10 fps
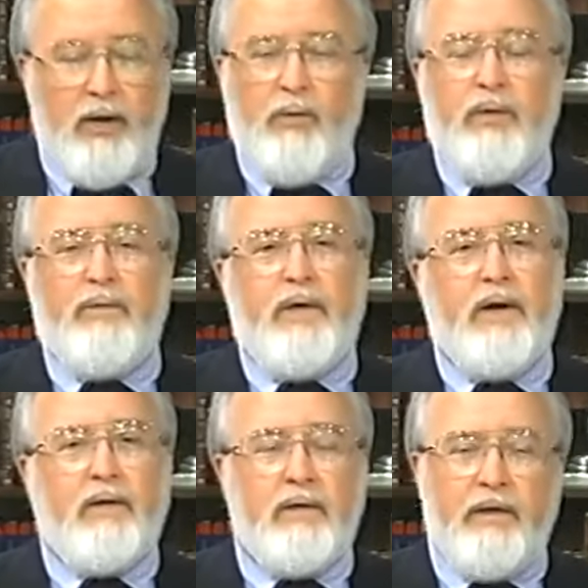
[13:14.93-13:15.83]
we
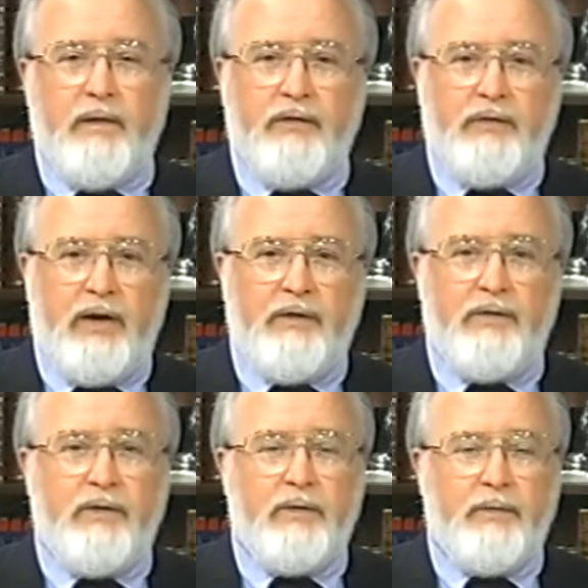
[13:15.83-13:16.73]
found the
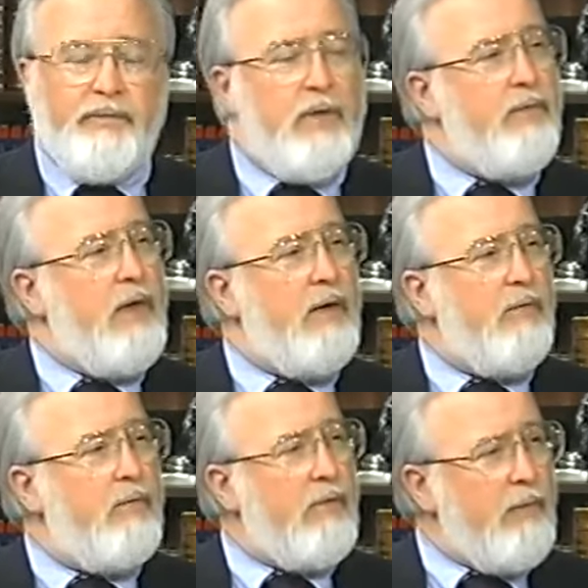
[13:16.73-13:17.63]
statue that
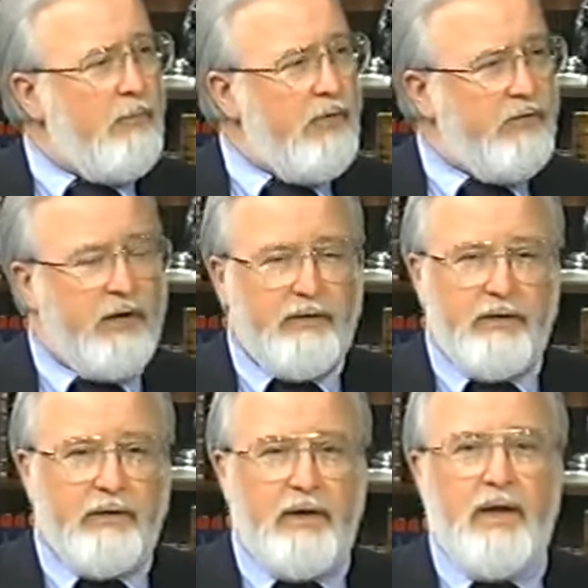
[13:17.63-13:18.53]

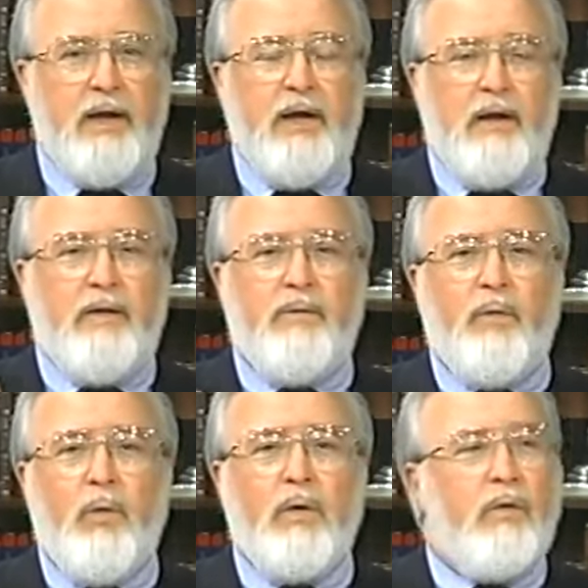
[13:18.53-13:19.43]
represented the
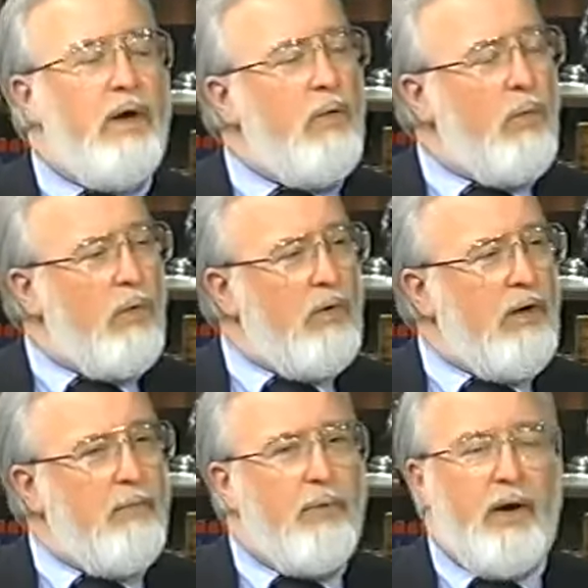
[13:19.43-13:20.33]
four great world
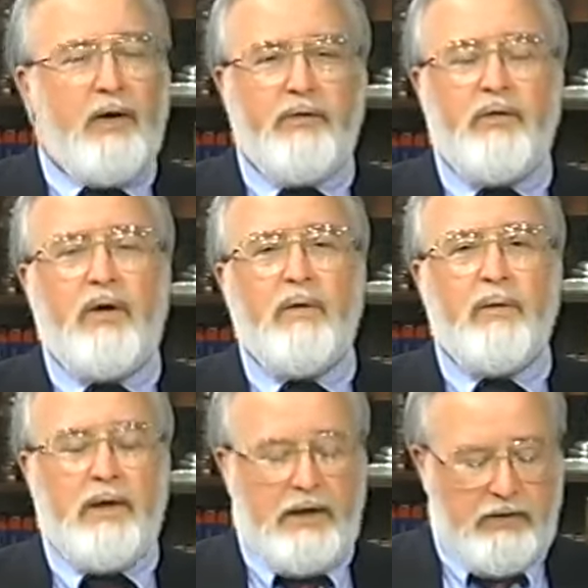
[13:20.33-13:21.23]
empires, starting
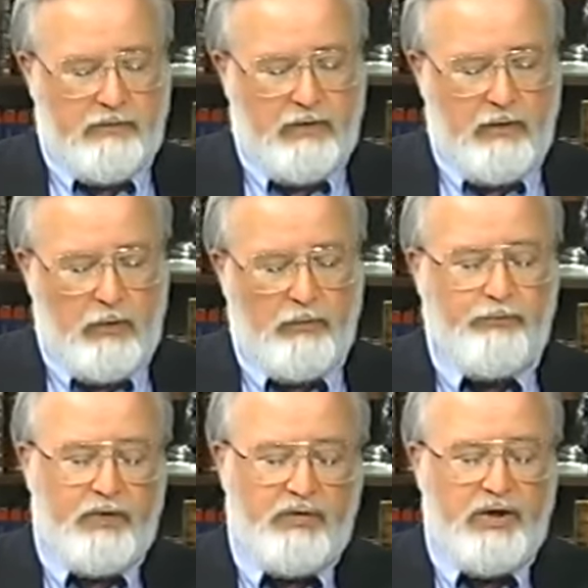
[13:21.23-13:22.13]
with the head of gold.
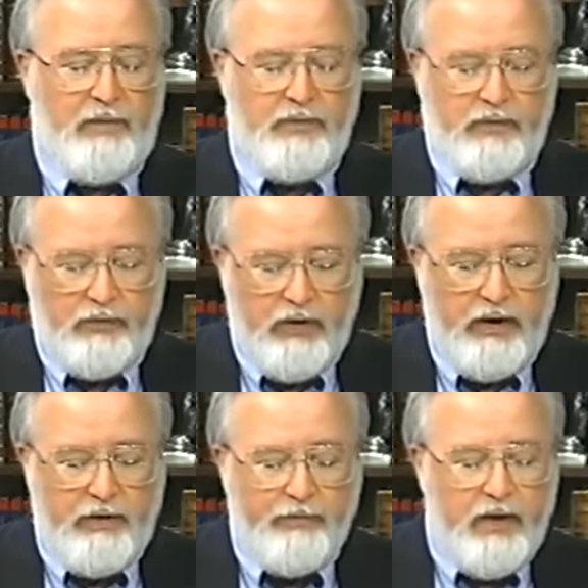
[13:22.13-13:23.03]
In chapter
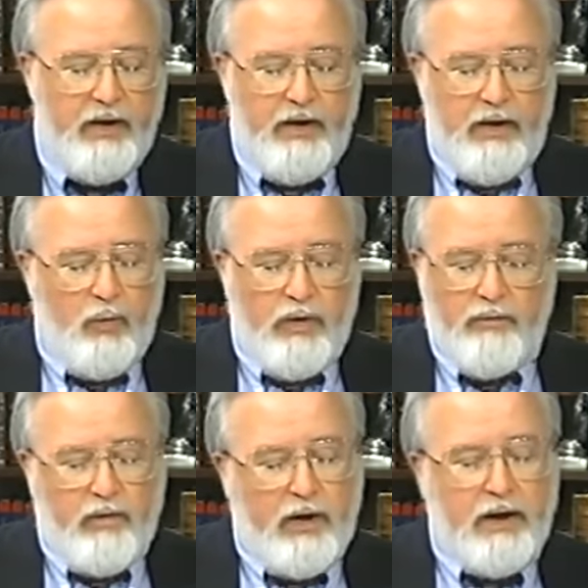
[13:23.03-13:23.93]
3, we
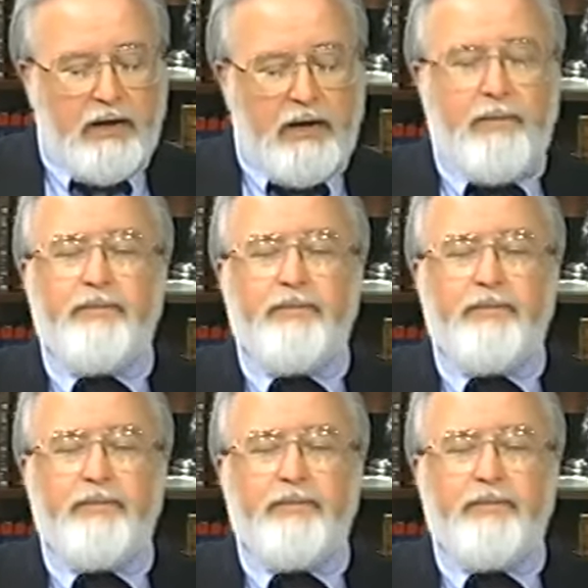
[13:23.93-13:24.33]
find